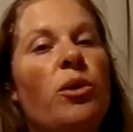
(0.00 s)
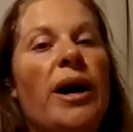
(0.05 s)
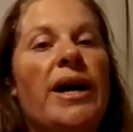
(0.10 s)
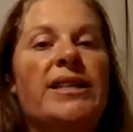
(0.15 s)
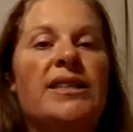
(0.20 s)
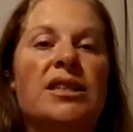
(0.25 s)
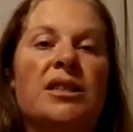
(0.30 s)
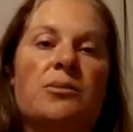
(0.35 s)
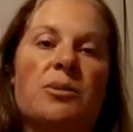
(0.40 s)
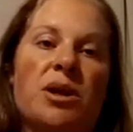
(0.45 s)

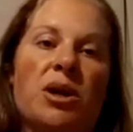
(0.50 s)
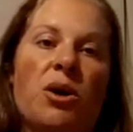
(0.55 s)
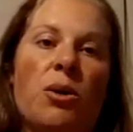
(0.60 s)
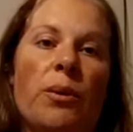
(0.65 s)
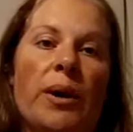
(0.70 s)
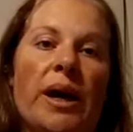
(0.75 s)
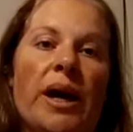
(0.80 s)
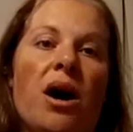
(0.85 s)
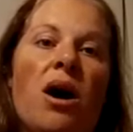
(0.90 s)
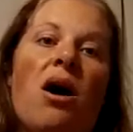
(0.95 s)
Has this been
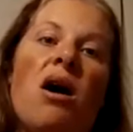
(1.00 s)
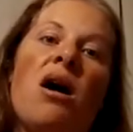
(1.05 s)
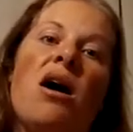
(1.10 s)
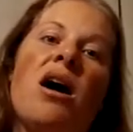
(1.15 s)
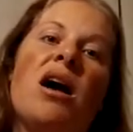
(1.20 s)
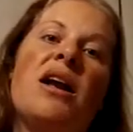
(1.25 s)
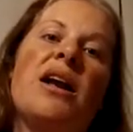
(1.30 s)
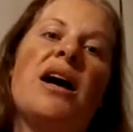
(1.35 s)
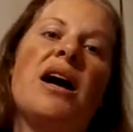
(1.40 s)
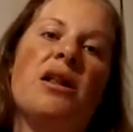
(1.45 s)
going
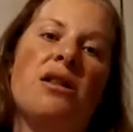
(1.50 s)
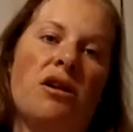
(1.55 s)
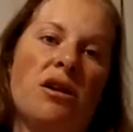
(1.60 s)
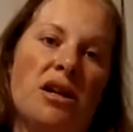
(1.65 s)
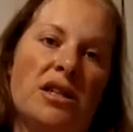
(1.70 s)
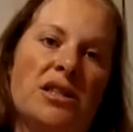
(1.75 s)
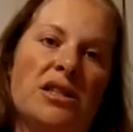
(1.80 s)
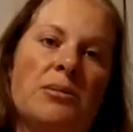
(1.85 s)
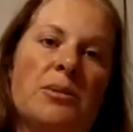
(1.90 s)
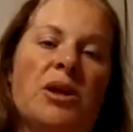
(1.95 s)
on? How
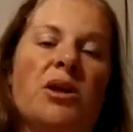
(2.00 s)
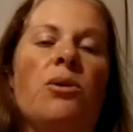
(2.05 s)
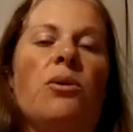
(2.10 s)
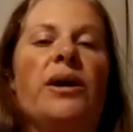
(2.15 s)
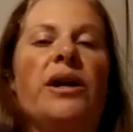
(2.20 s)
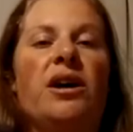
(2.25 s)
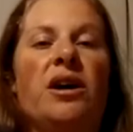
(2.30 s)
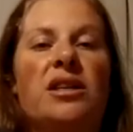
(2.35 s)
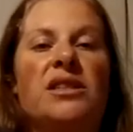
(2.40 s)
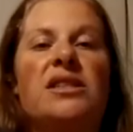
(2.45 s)
long has it been
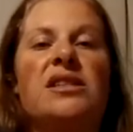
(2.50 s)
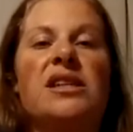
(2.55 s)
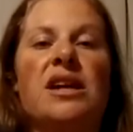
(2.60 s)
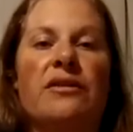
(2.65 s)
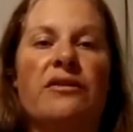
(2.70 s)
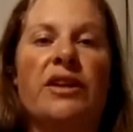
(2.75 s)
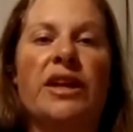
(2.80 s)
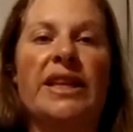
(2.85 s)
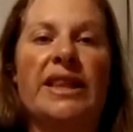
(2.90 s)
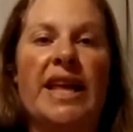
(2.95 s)
going on?
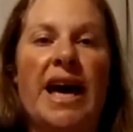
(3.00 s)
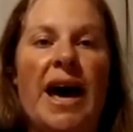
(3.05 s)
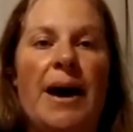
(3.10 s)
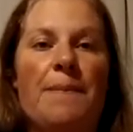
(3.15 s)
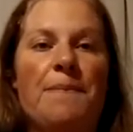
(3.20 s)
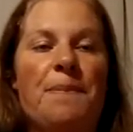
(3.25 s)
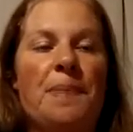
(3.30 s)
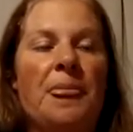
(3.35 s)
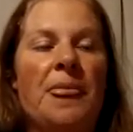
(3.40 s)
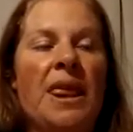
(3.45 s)
Stuff like
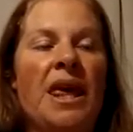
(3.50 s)
that.